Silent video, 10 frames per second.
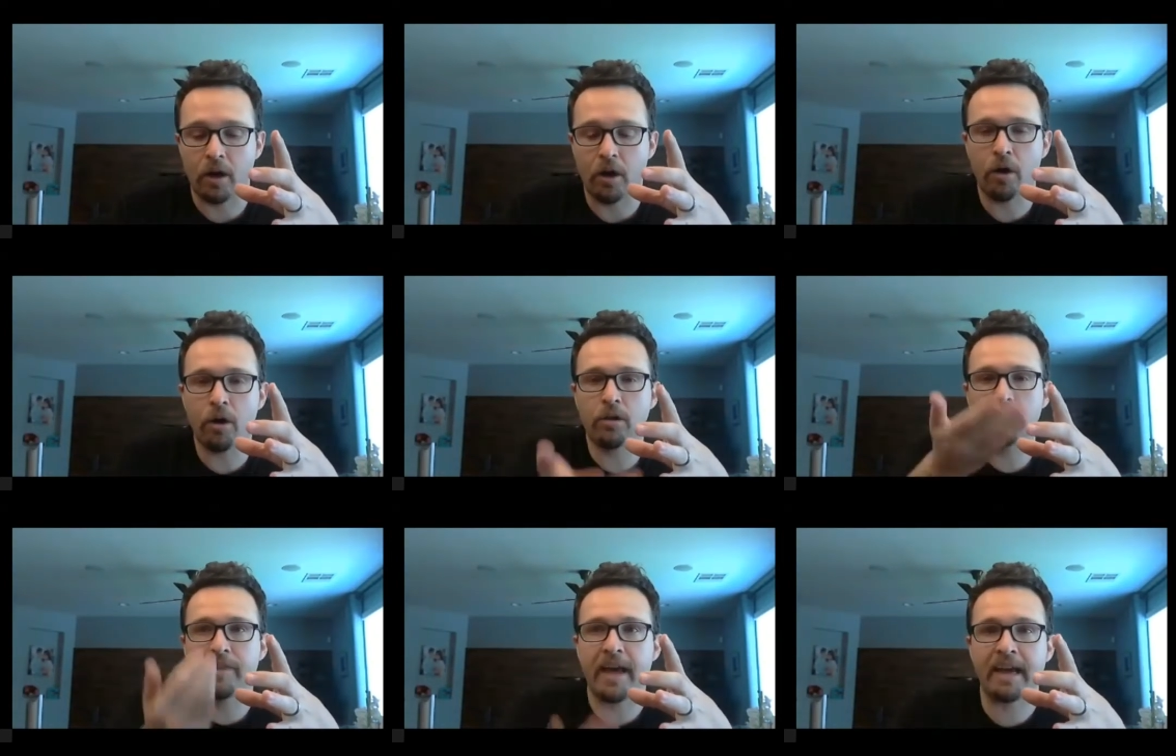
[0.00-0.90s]
all
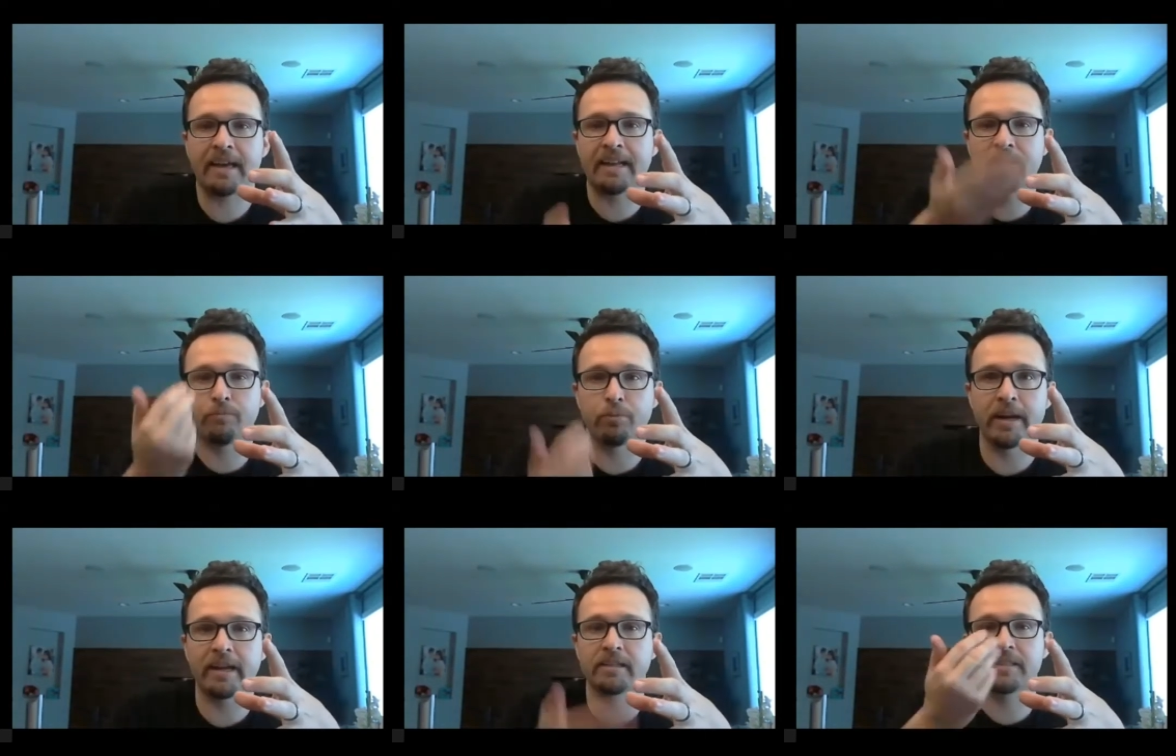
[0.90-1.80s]
of that kind of
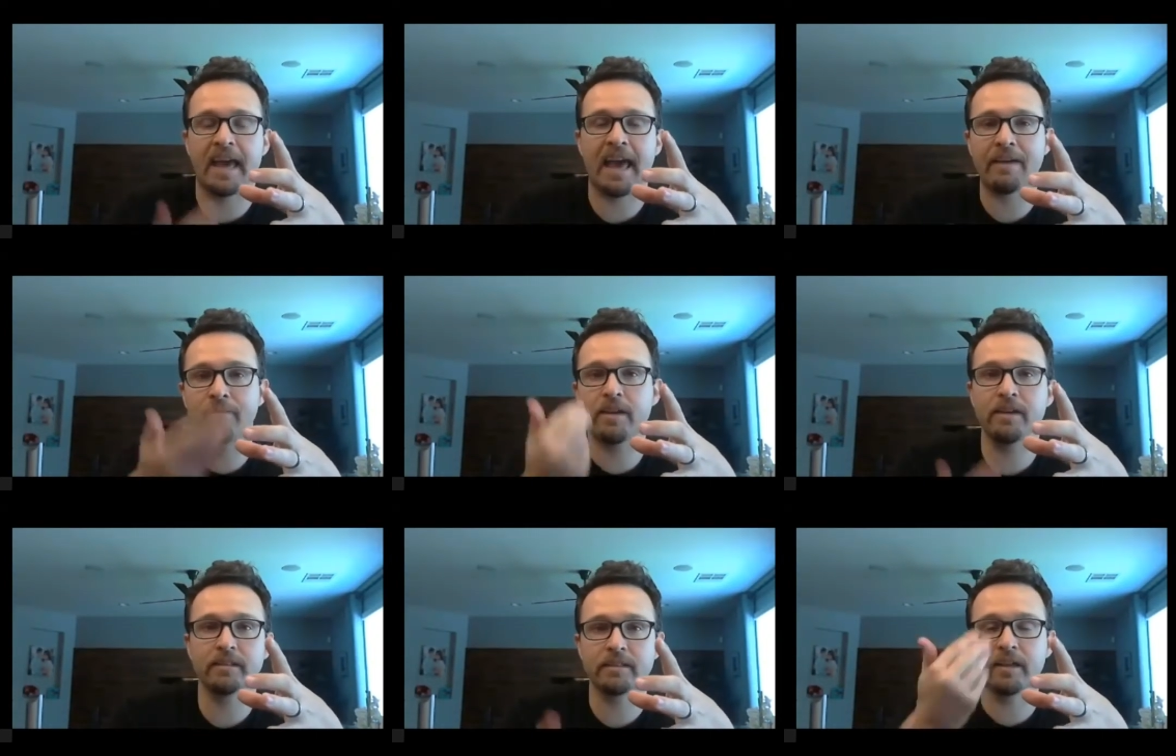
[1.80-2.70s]
brings the
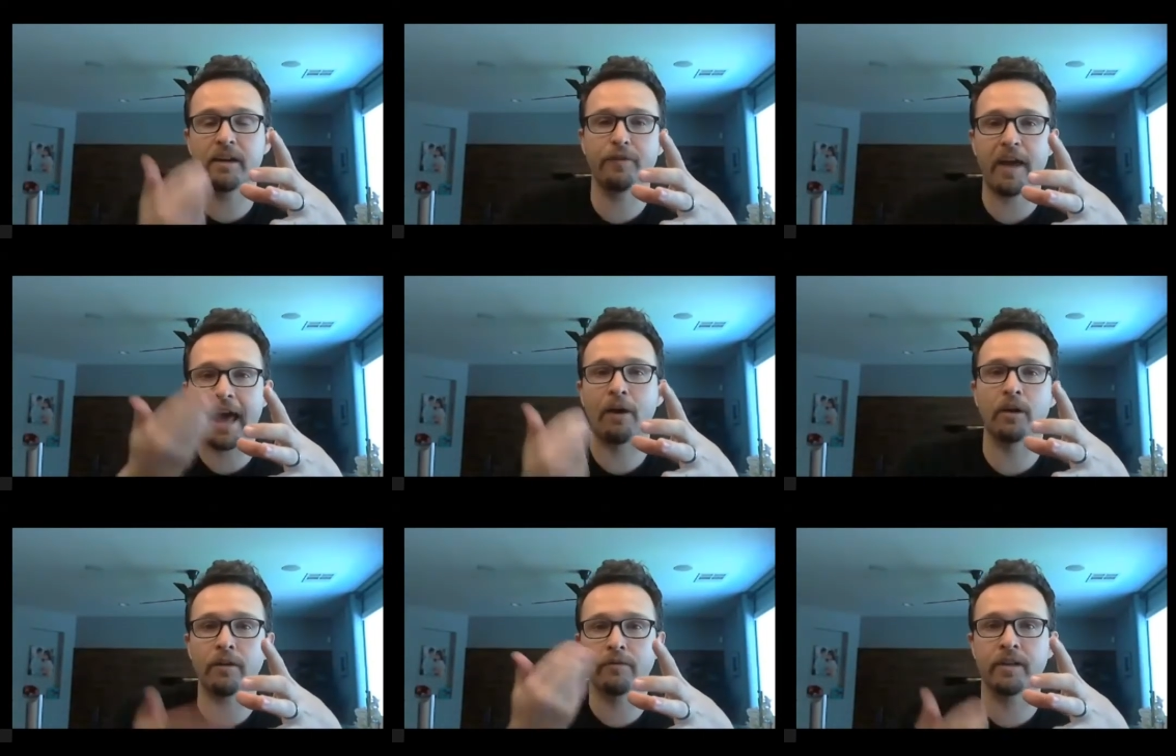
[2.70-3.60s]
heavy stuff out
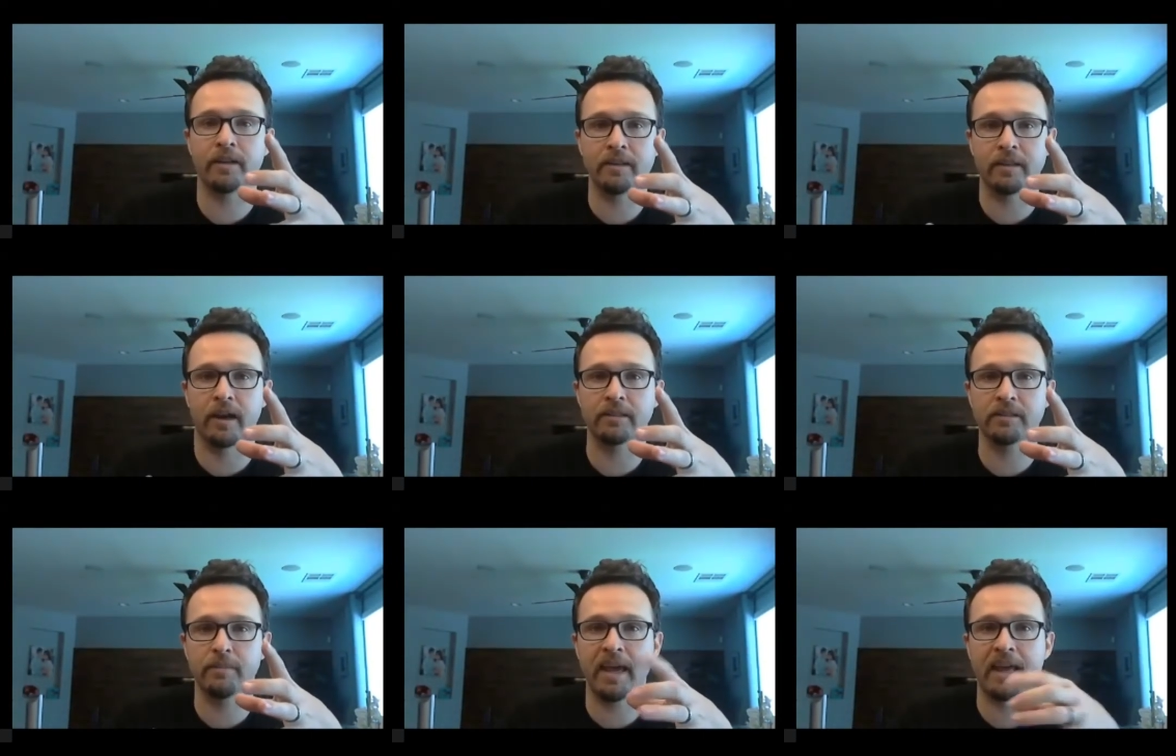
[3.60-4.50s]
of the
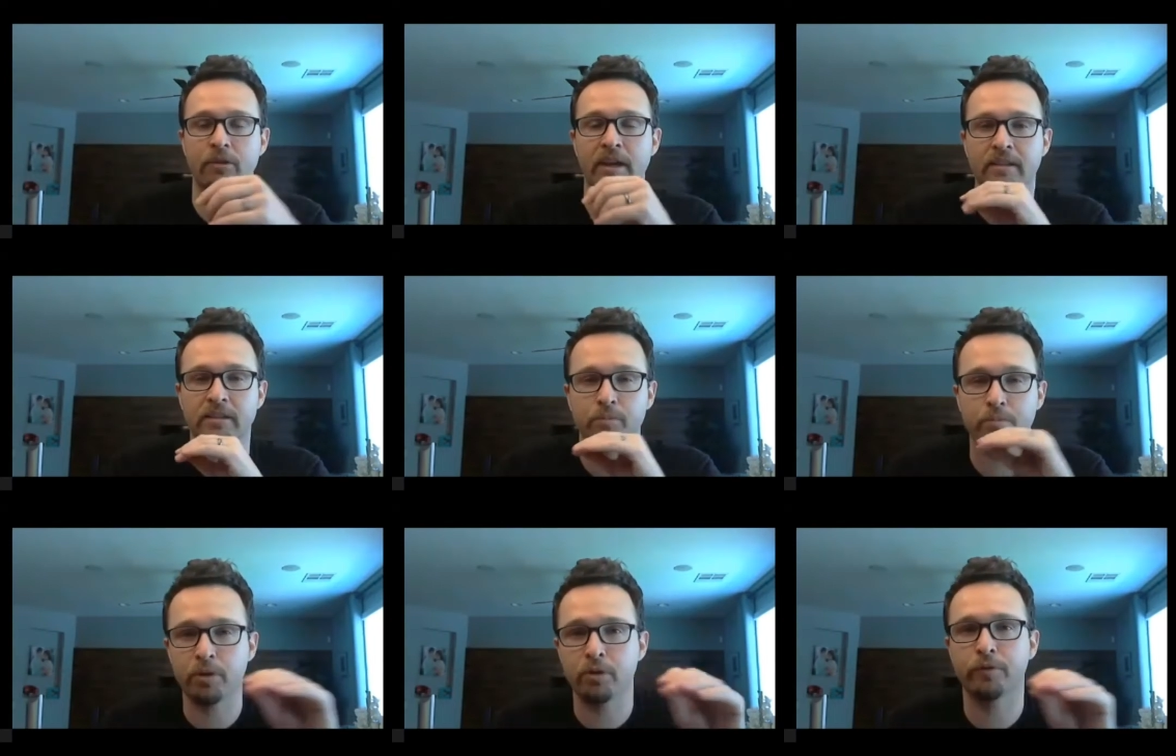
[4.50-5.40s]
consommé, and you get this
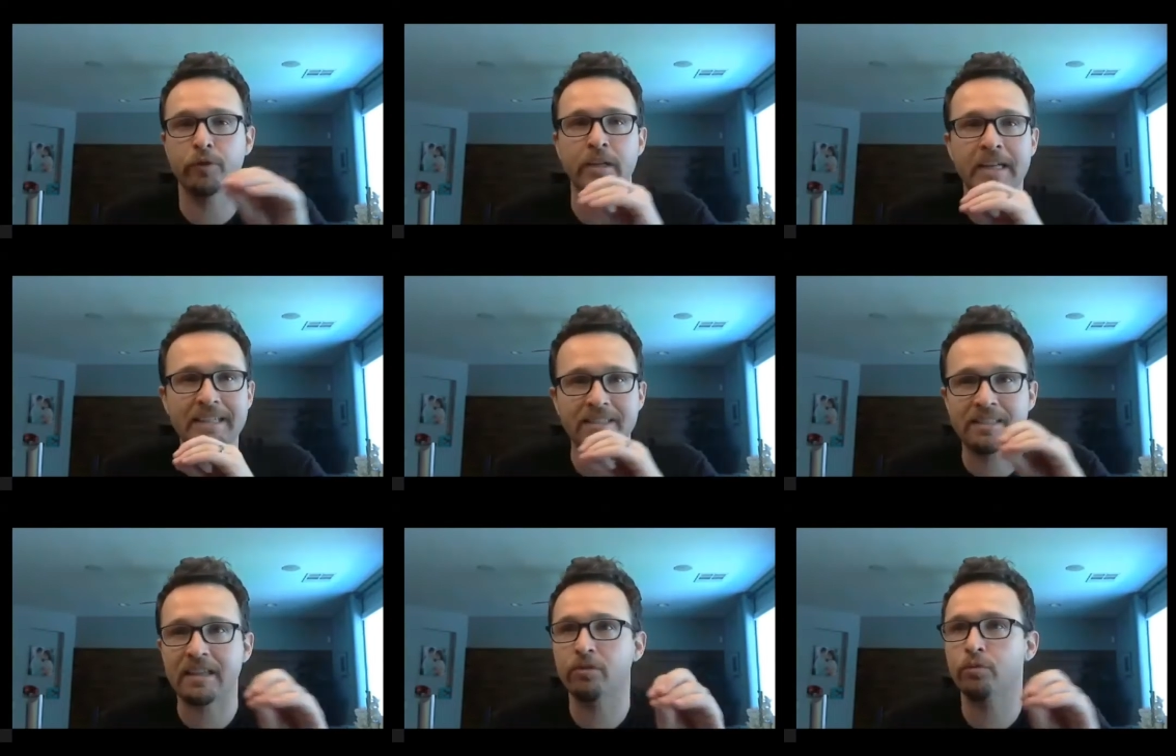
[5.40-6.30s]
beautiful
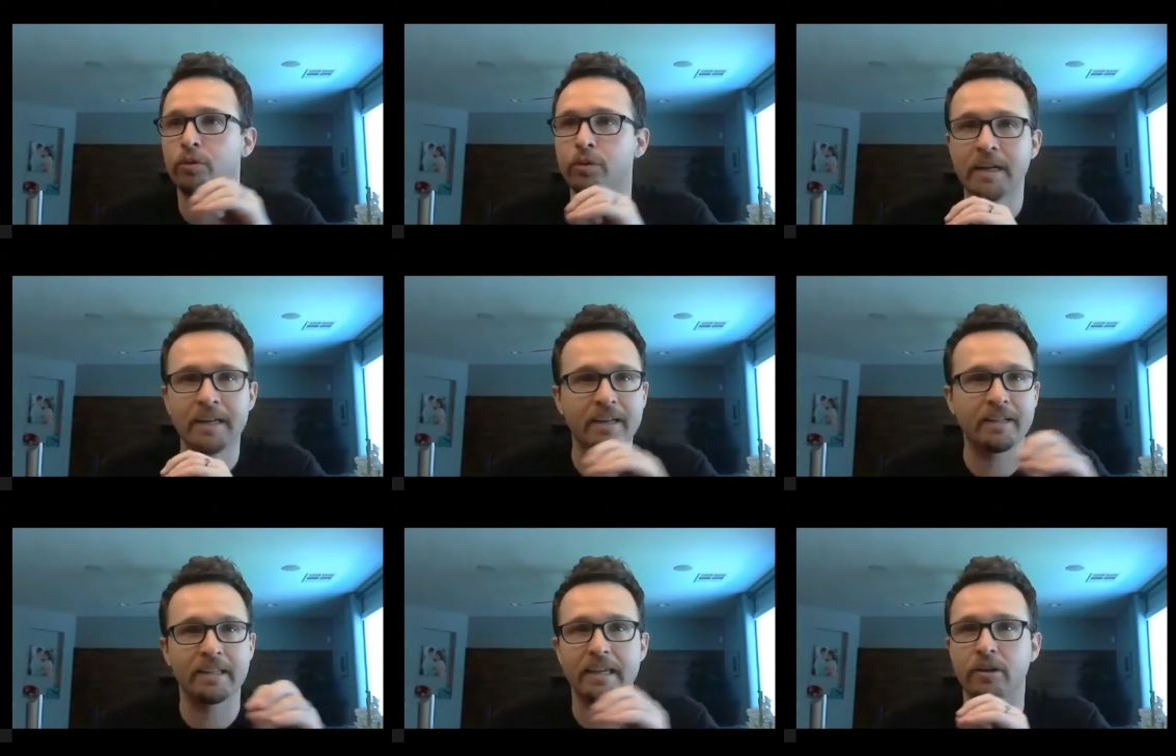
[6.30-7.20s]
see-through
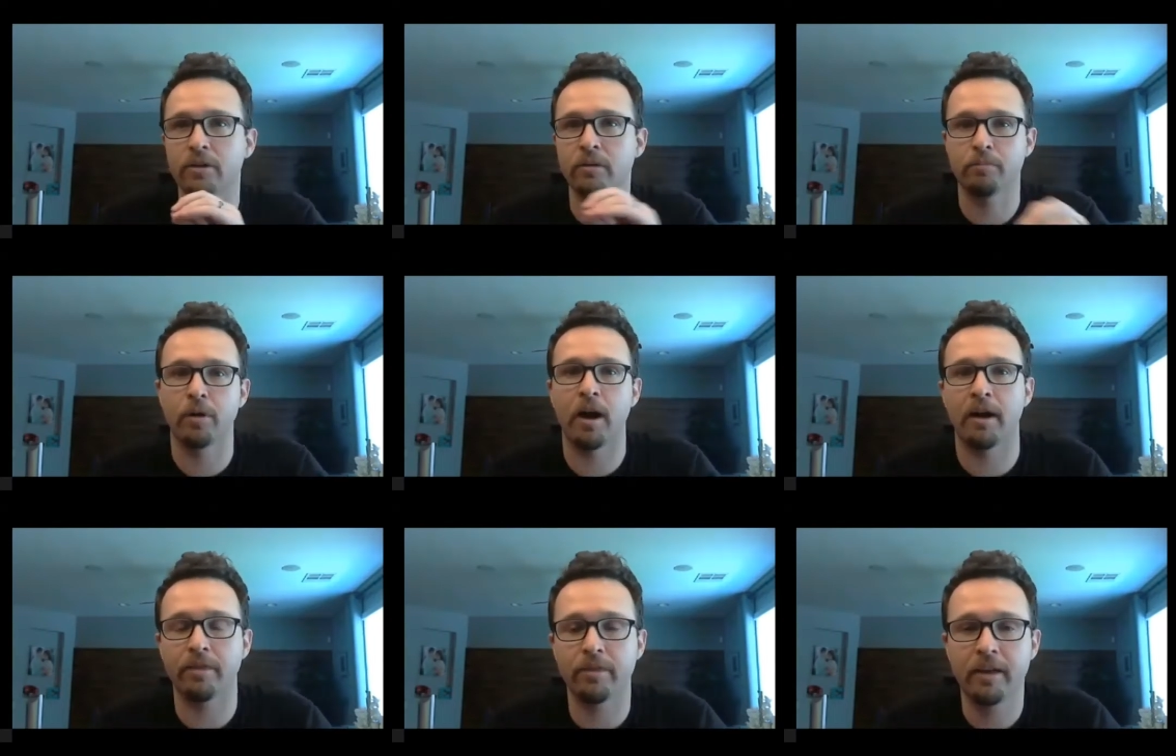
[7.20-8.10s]
clear
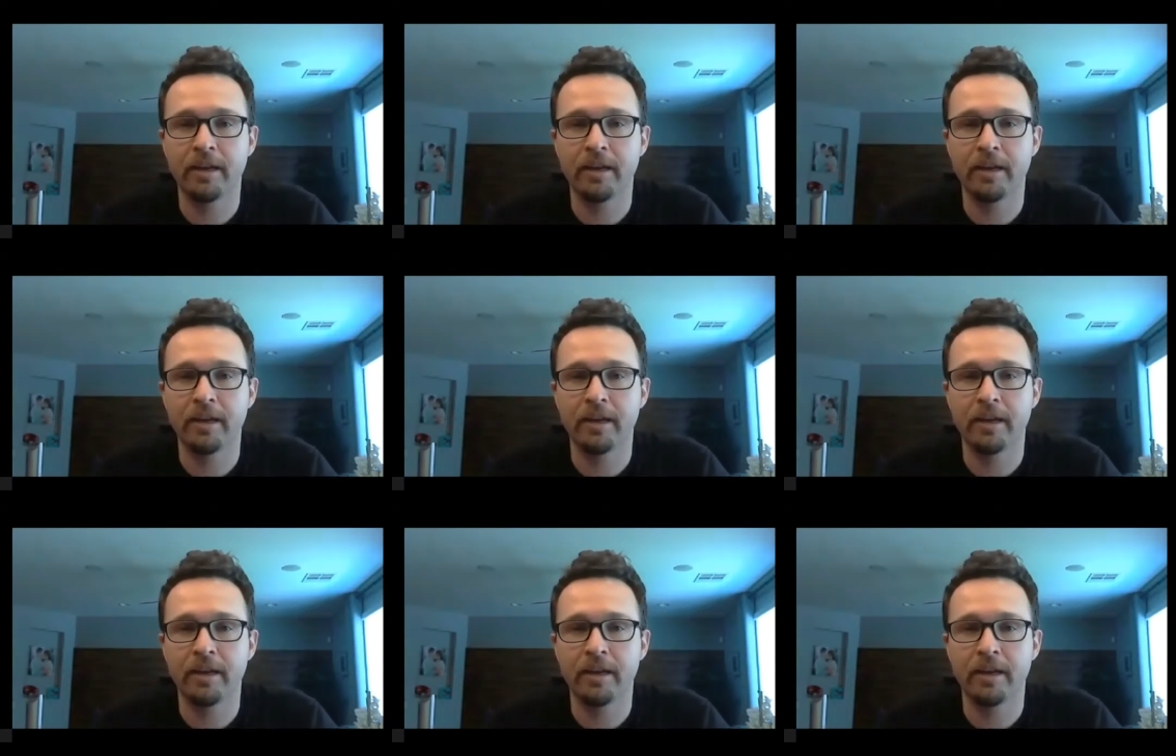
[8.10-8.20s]
broth.